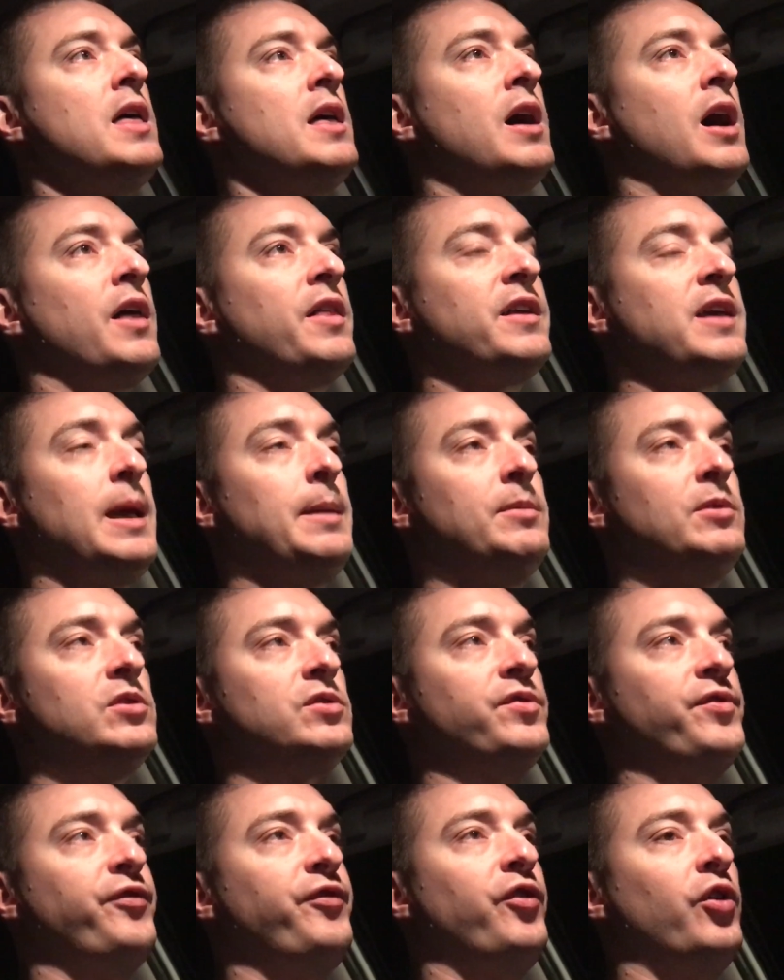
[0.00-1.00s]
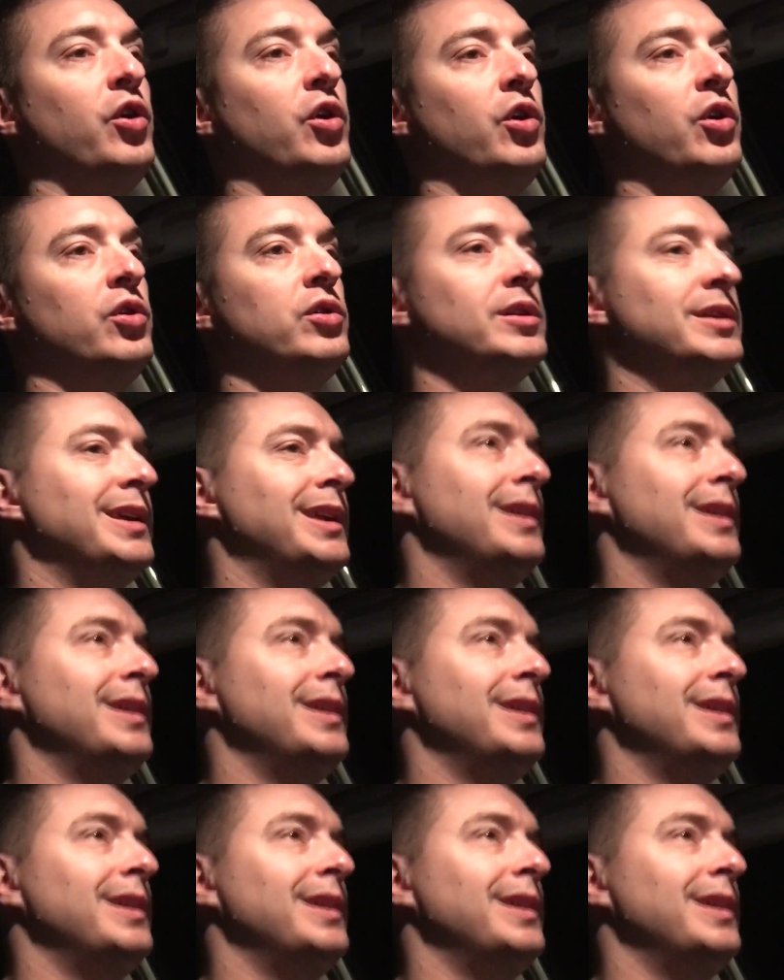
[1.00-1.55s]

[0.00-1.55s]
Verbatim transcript: uh, the game is full.